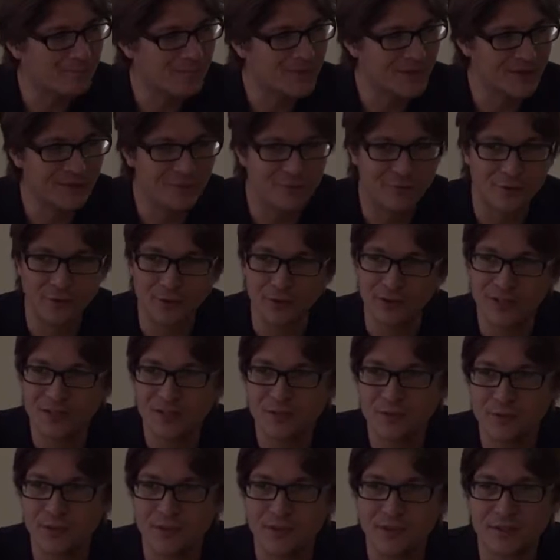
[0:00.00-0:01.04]
different
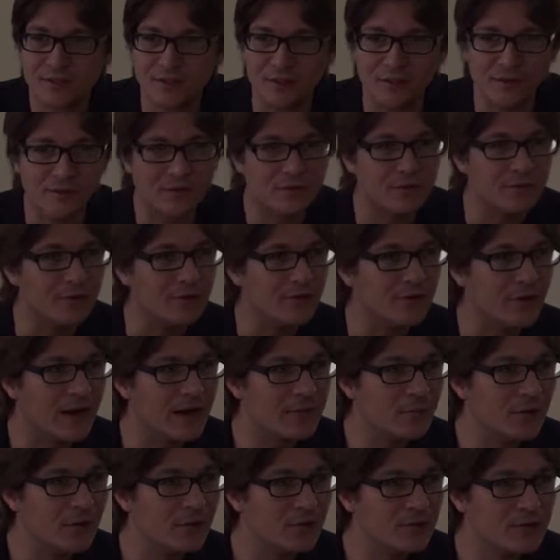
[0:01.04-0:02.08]
districts or different
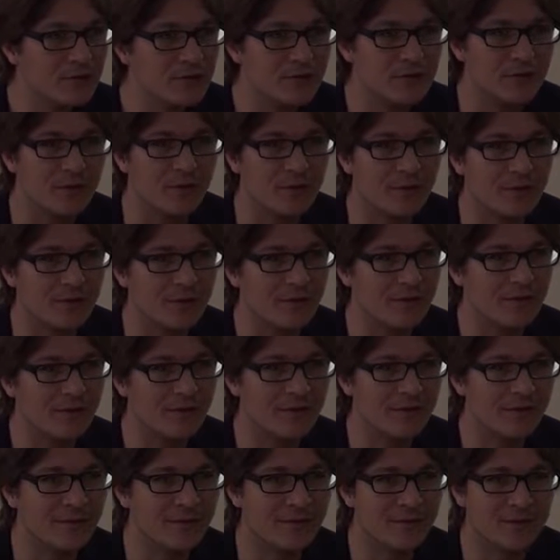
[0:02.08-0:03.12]
neighborhoods or
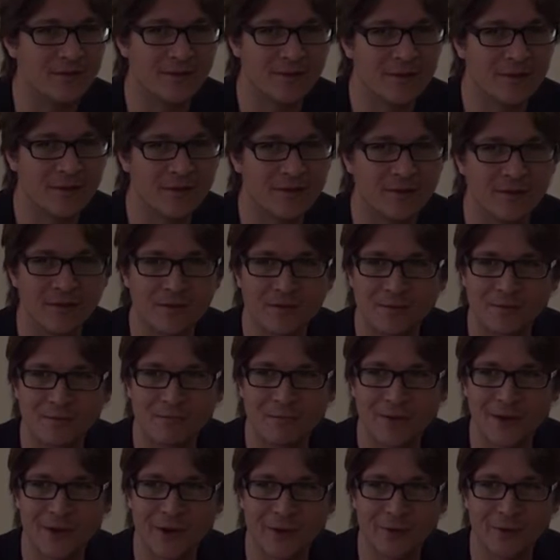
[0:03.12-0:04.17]
other
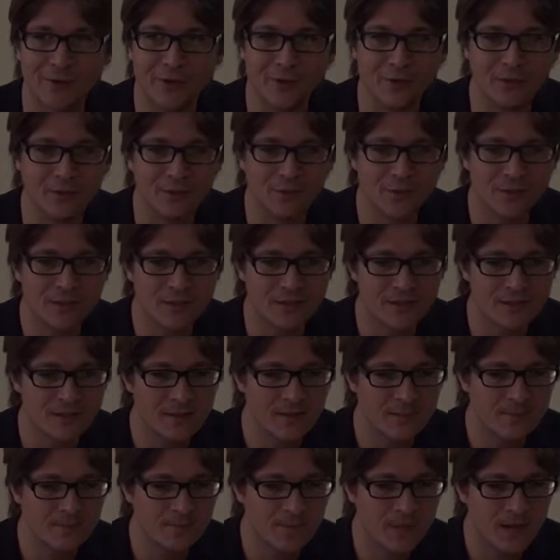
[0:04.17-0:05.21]
aerial units.
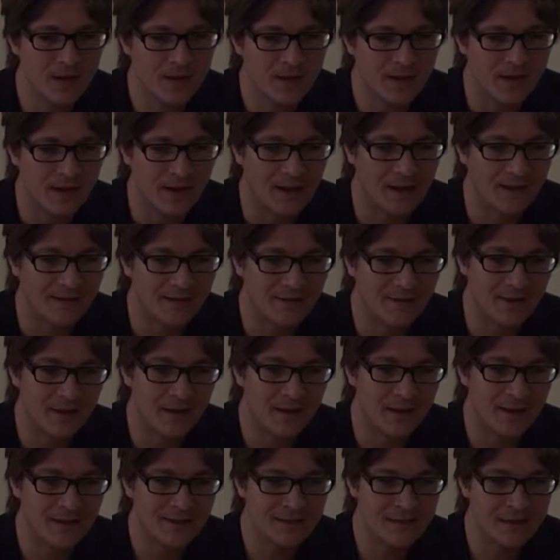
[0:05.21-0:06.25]
And
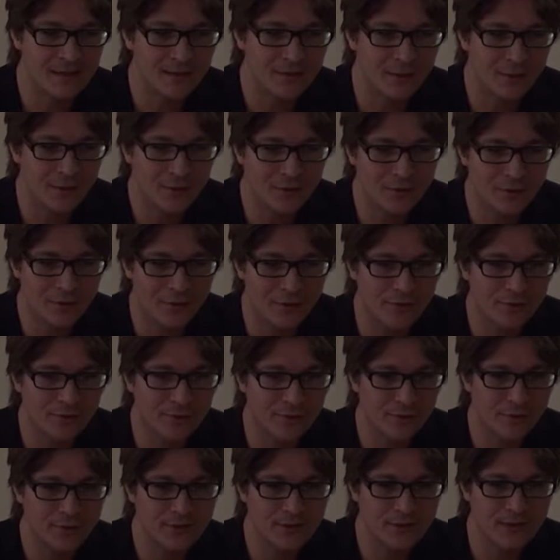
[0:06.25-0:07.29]
as I told you in the
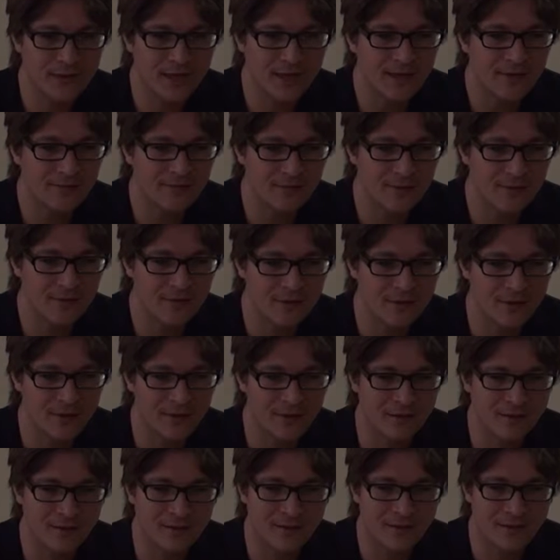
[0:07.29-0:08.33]
first day with
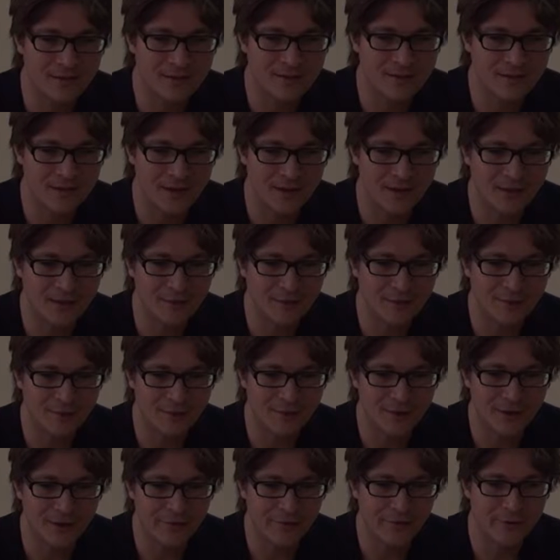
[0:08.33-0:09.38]
these kind of
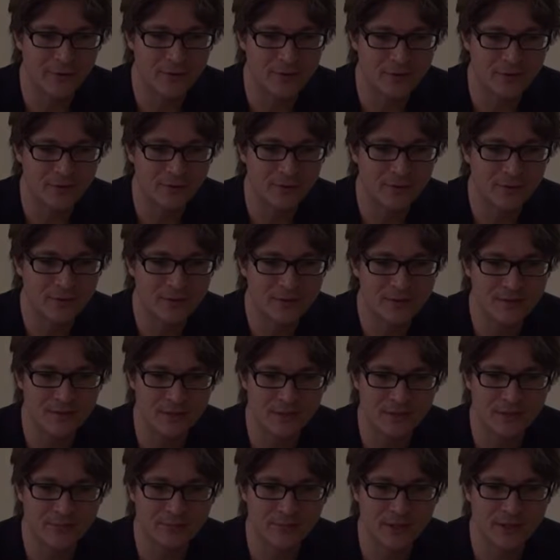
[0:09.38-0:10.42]
aerial units
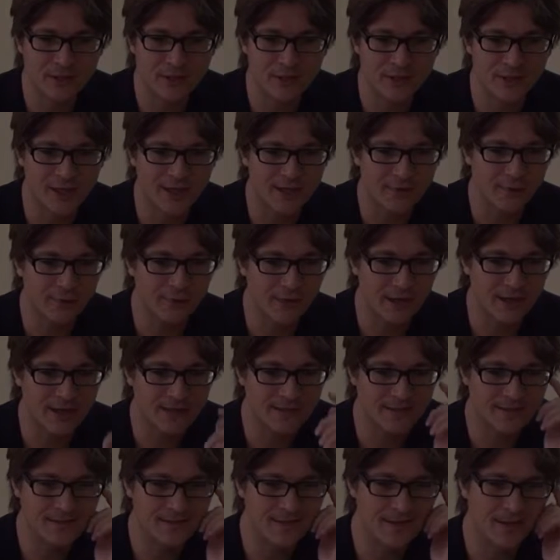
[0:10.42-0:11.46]
or spatial
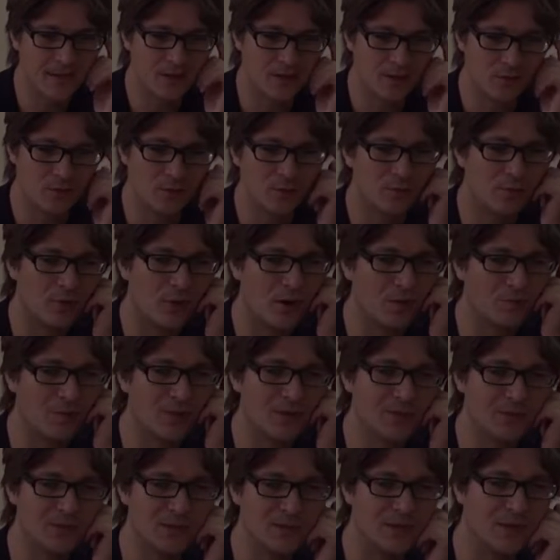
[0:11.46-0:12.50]
aggregates, there are two
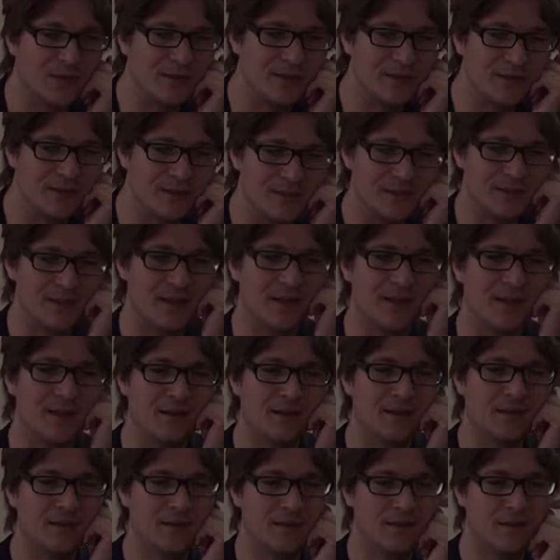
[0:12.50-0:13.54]
problems. One is the